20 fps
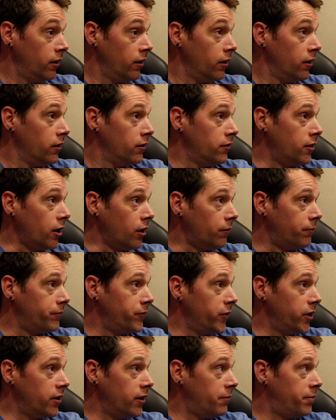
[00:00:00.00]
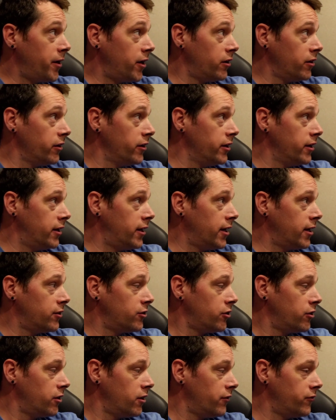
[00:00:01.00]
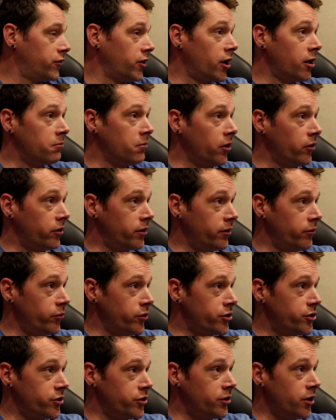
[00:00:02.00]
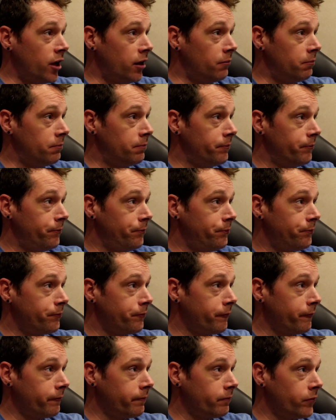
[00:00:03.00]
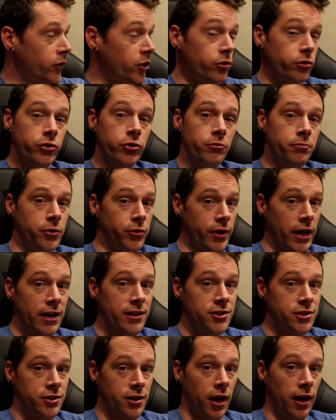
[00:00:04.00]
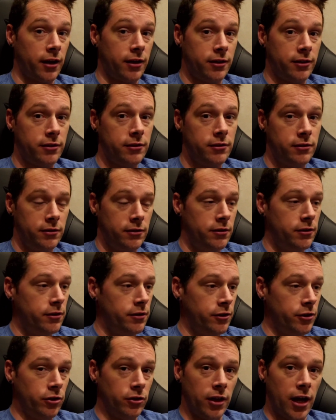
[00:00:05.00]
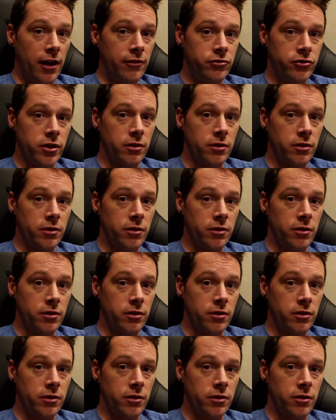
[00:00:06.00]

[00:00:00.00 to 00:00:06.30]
No, apparently you can't turn off dark mode, which is dumb. YouTube, you guys suck. Your live stream